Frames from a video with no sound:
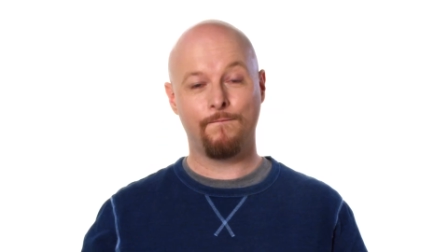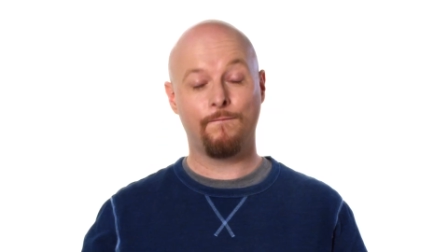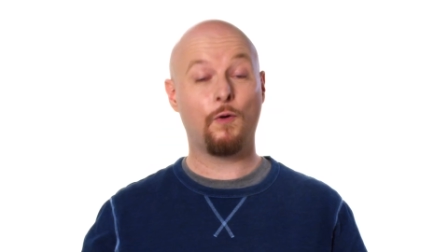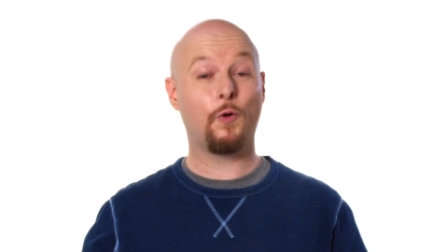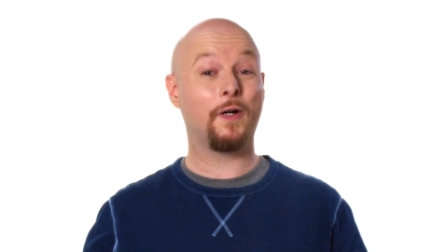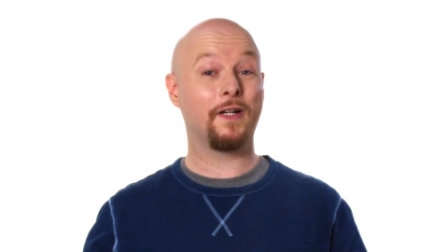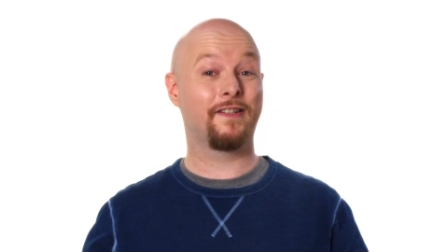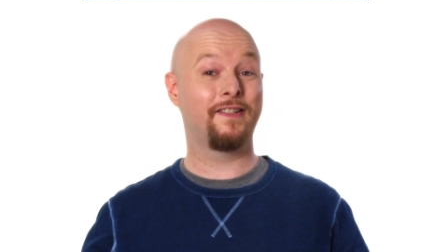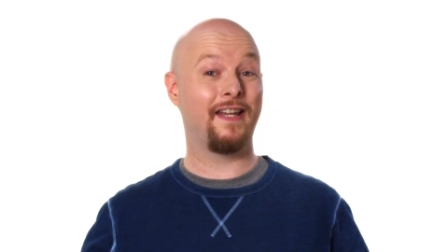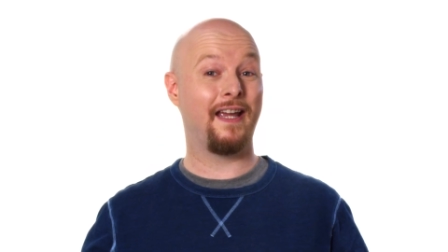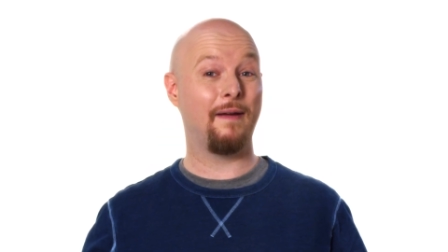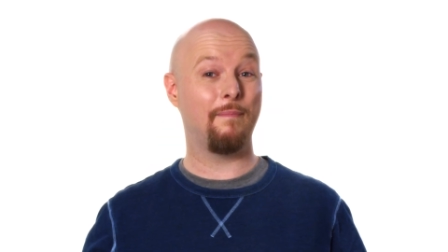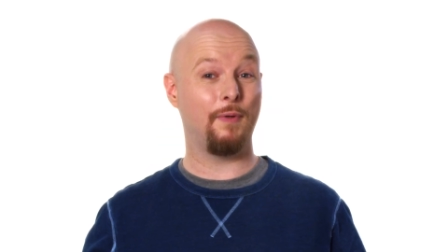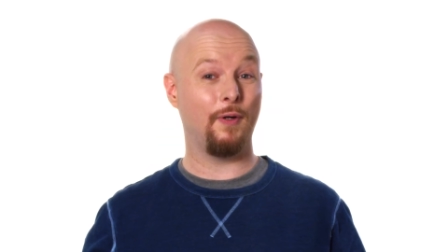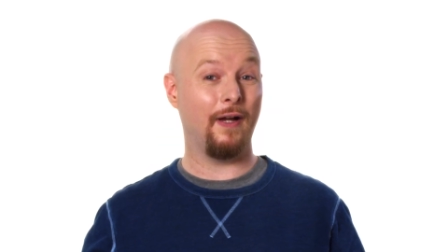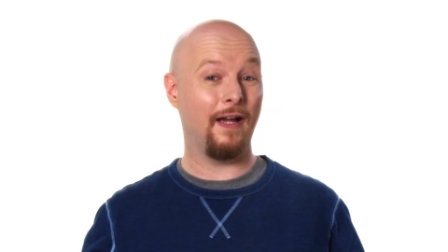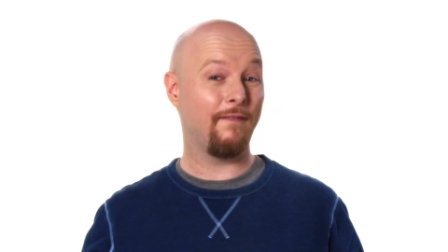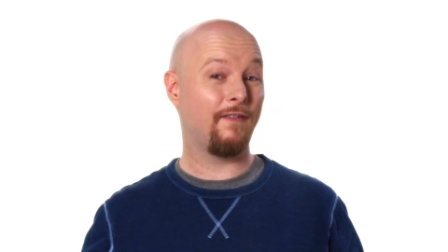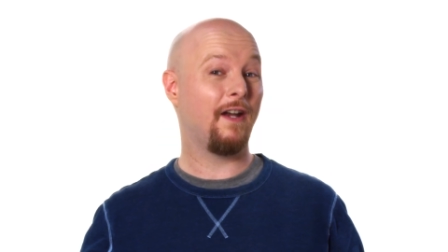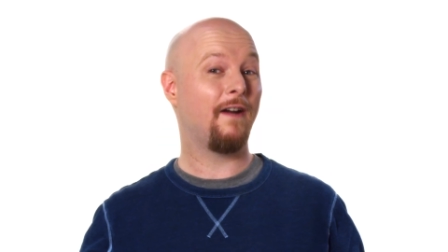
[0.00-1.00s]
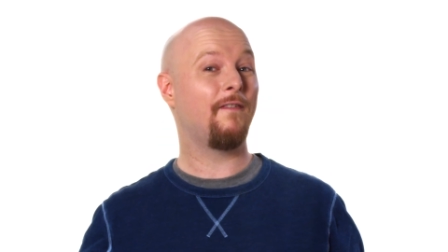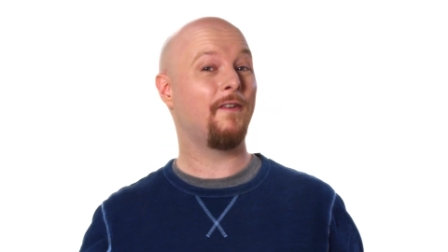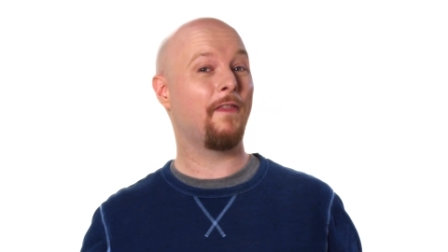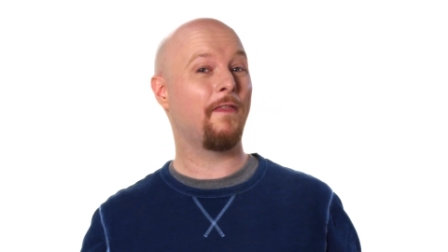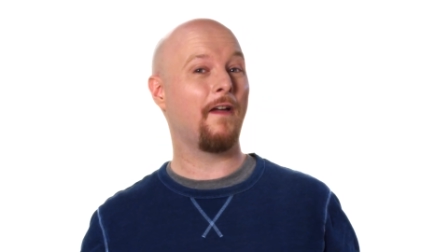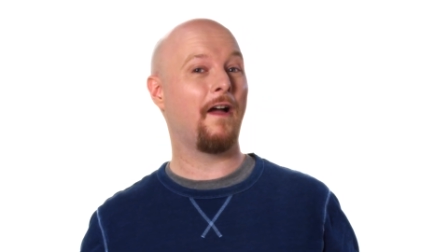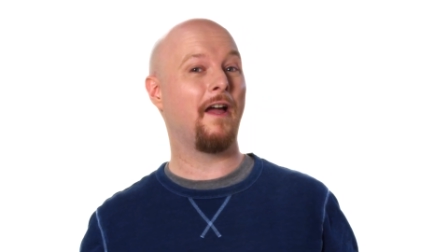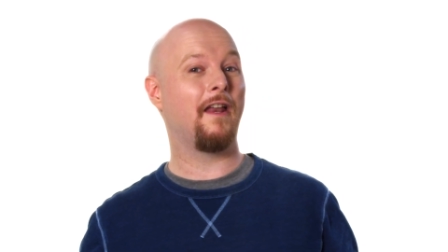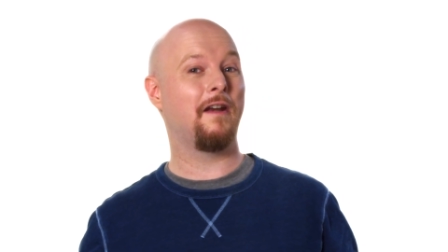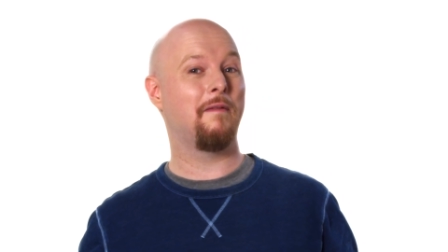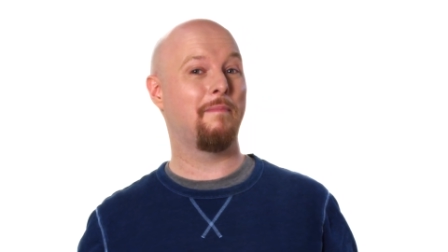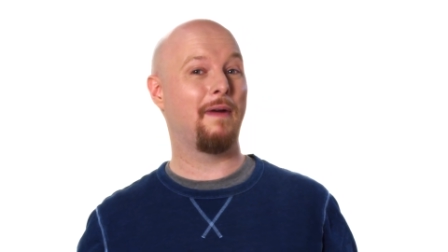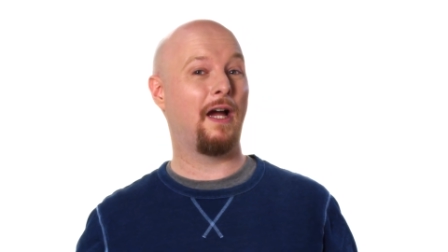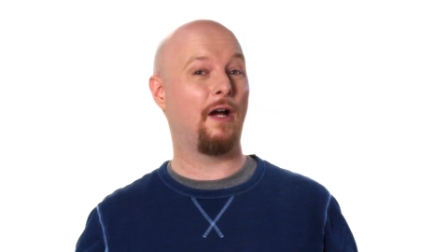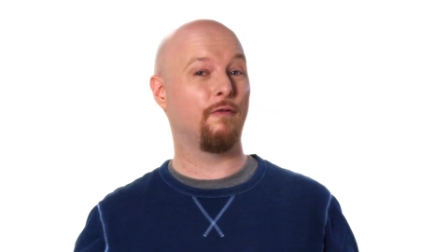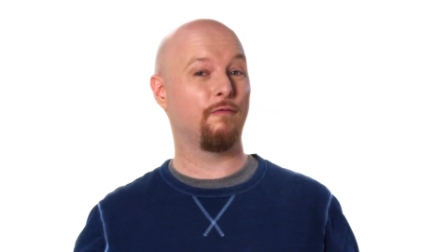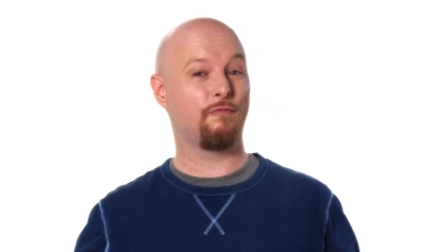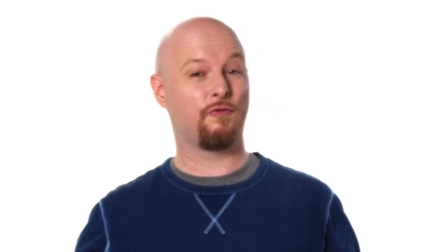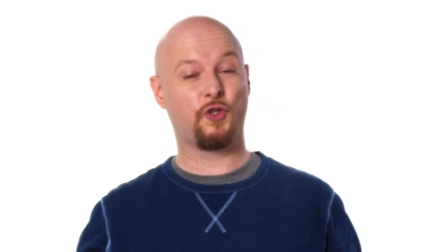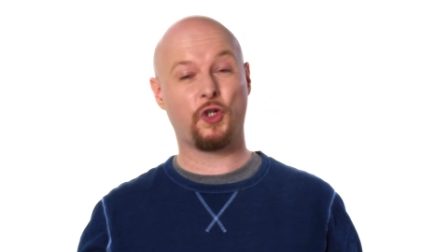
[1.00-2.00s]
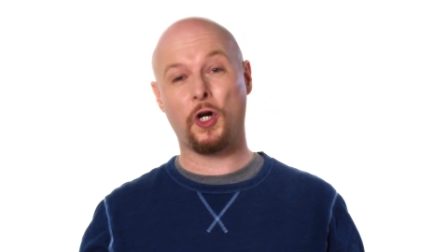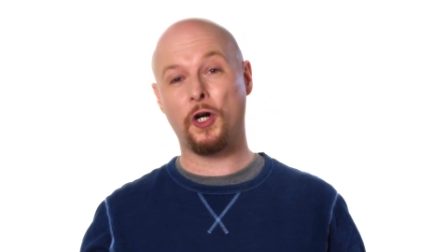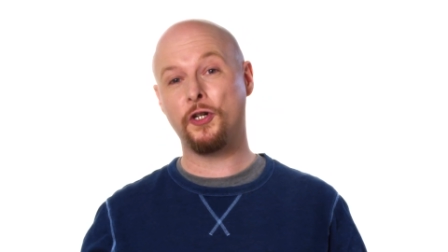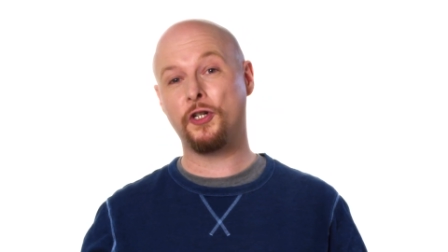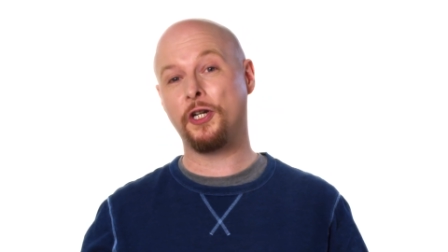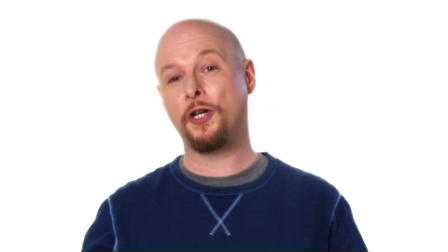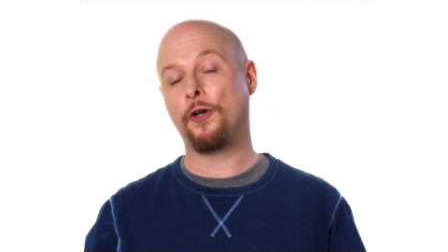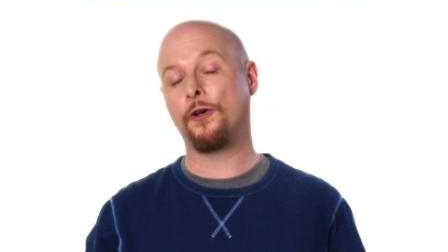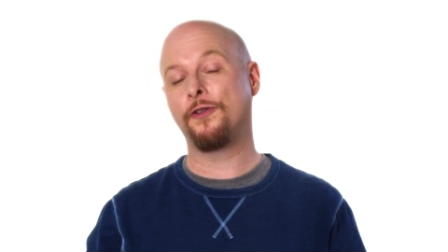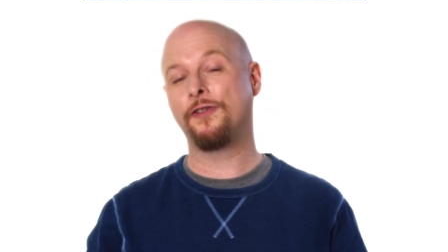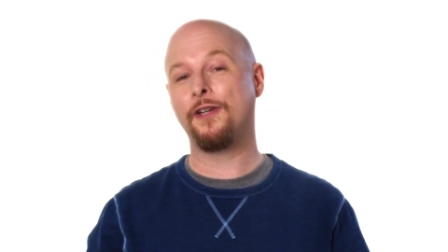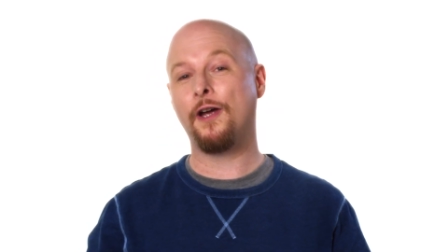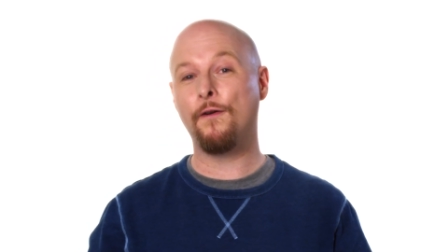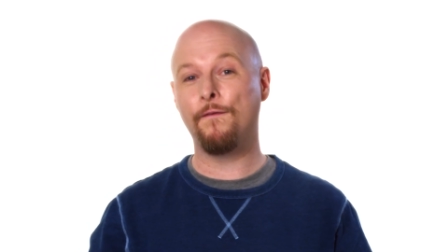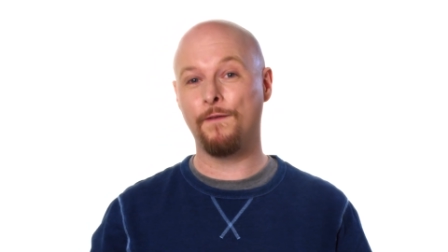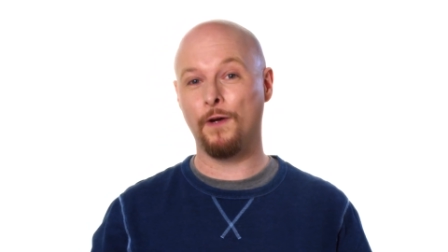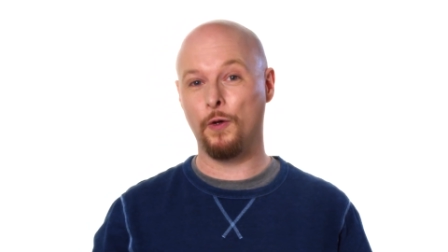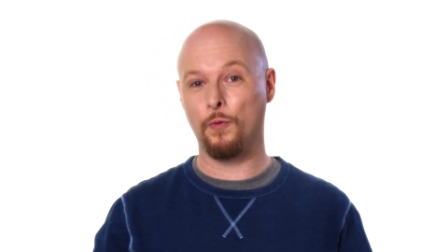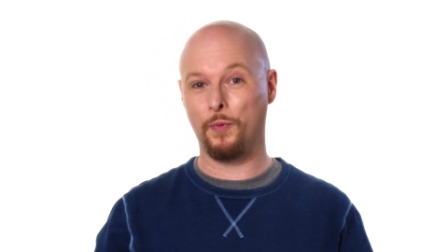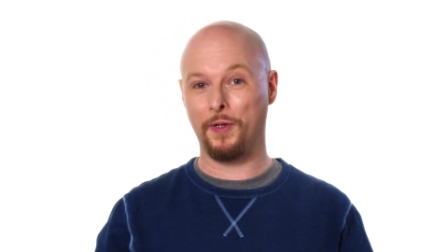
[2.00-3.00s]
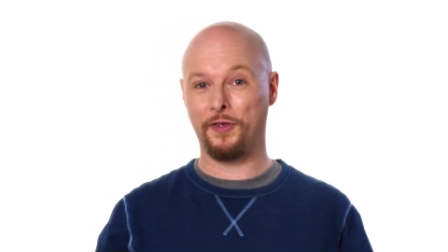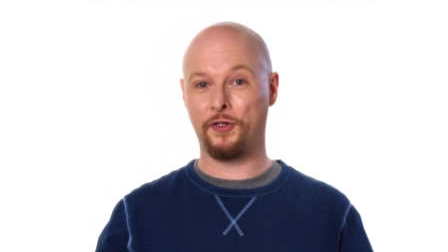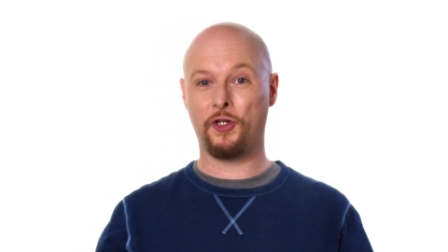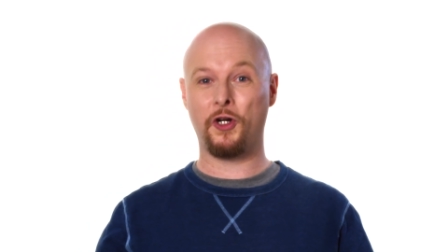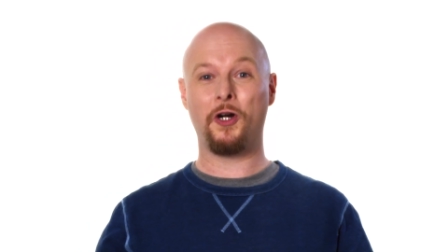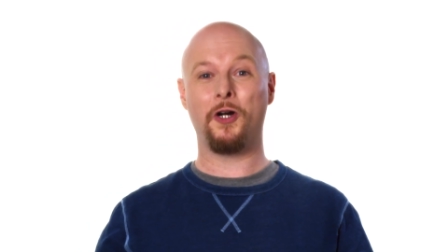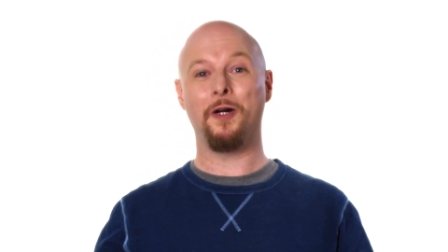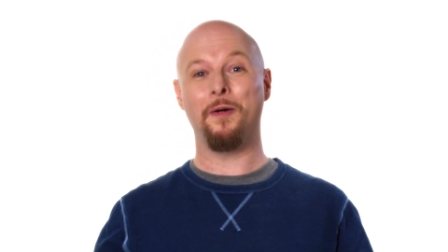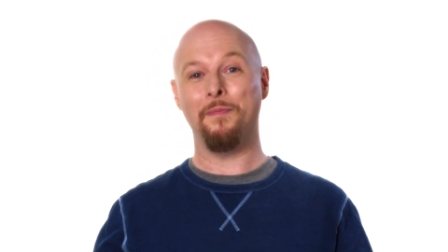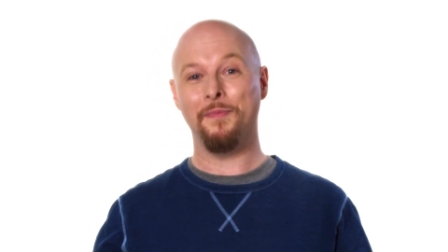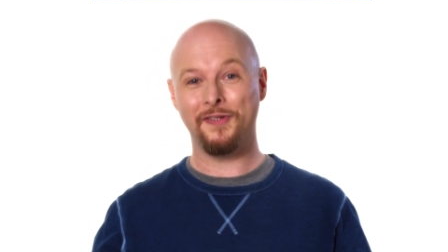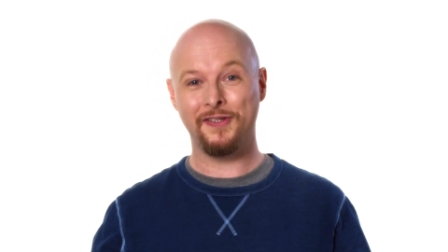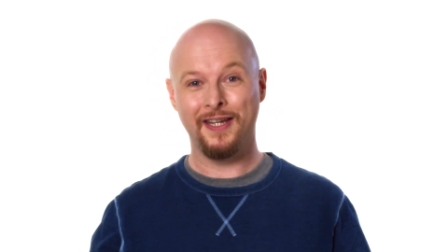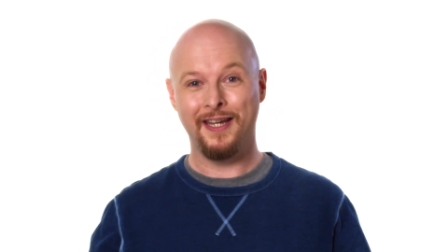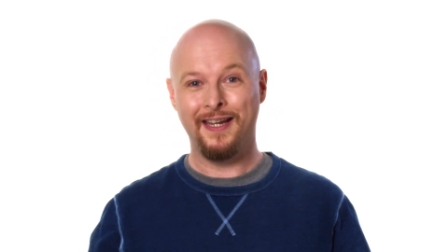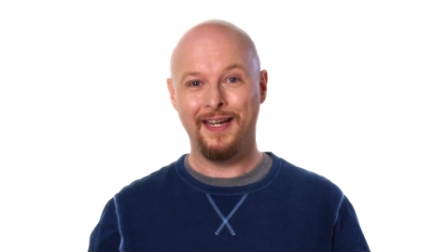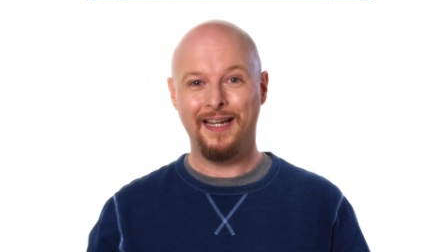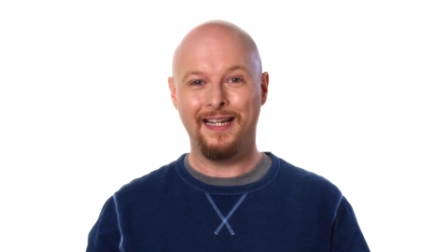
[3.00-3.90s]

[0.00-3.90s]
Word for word: For example, have you ever thought about charging your cell phone with germs?